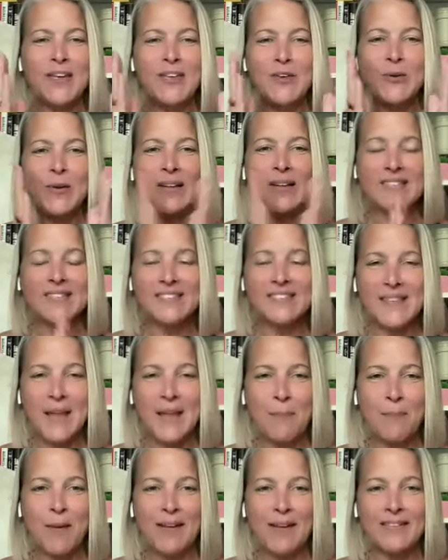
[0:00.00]
You get
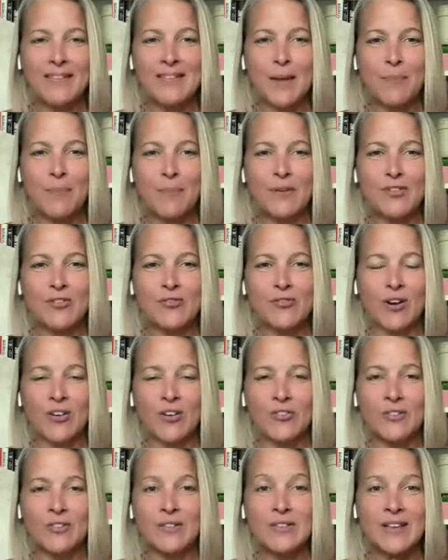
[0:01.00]
step-by-step
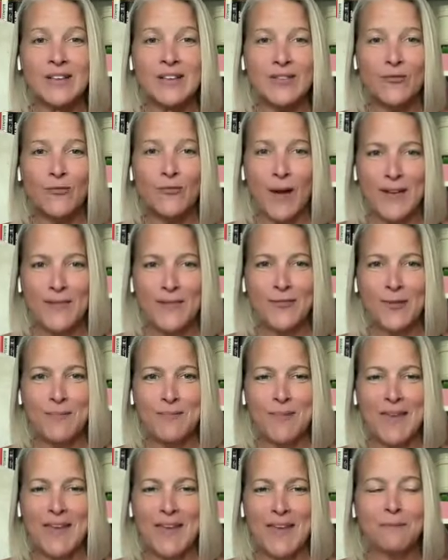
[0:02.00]
instructions right
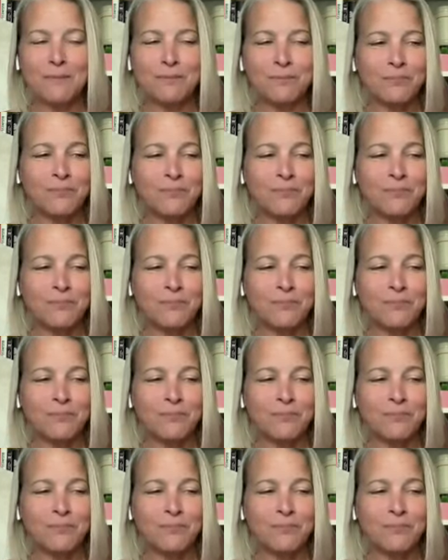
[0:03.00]
from me,